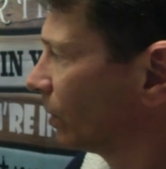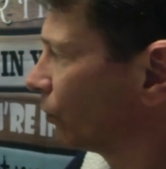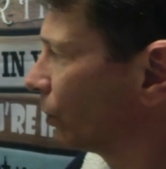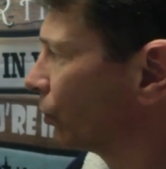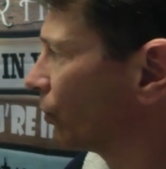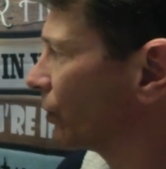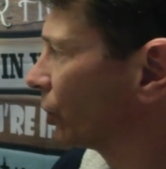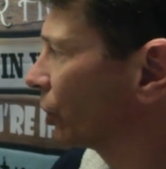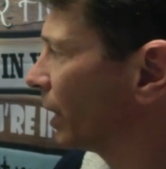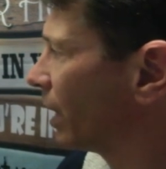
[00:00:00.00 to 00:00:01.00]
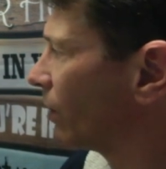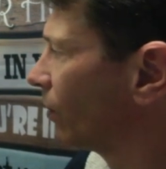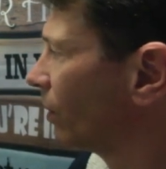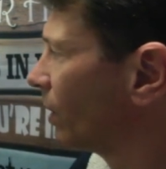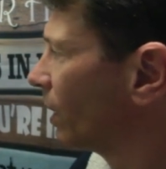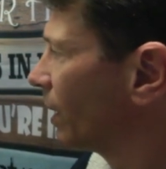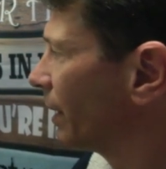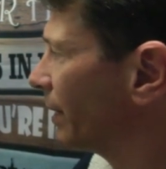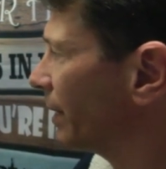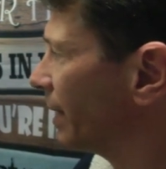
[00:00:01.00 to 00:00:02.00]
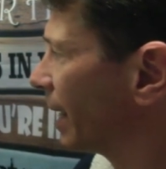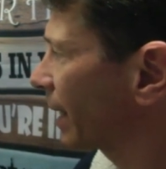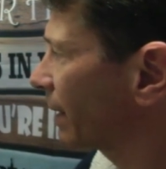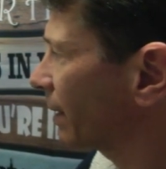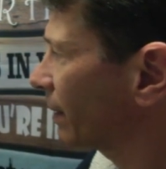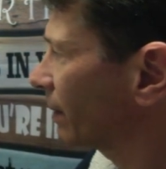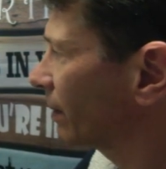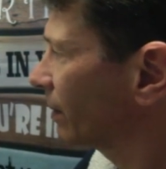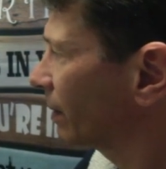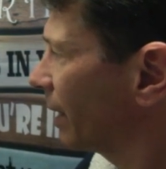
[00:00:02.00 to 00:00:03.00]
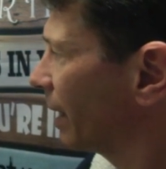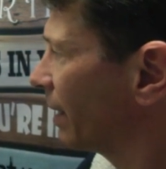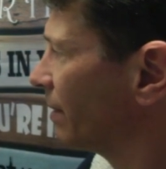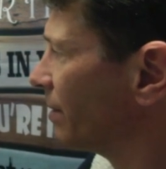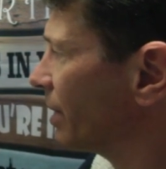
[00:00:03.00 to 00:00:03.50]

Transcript: We We drew the shell, the neck, head,